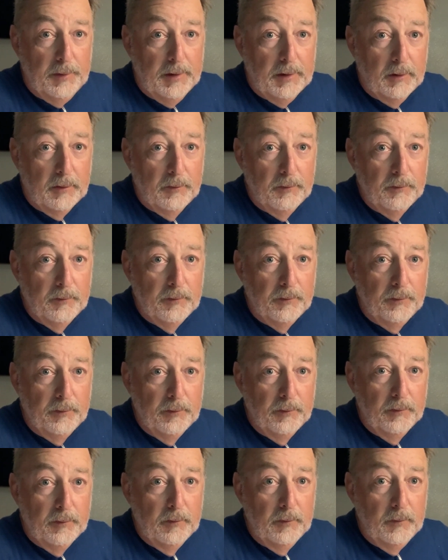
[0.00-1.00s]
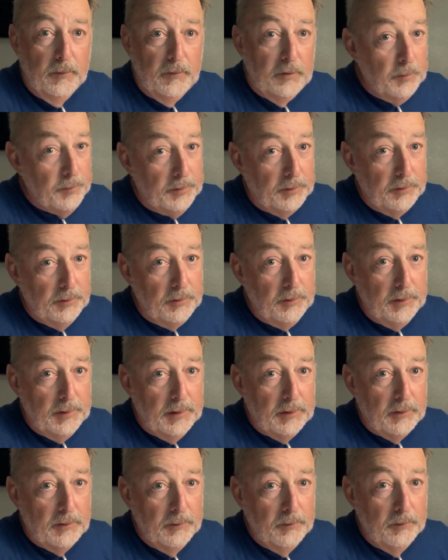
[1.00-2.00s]
now. Should be able to do
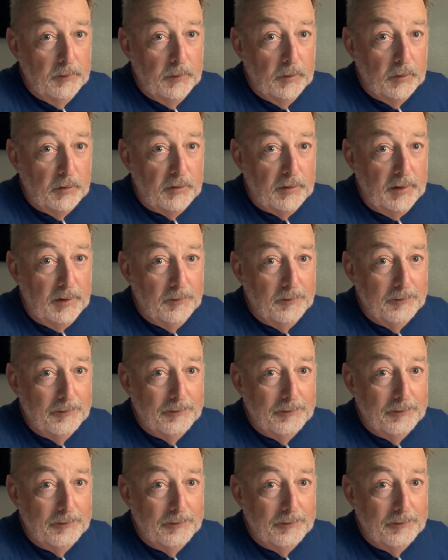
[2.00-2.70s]
that. We'll see.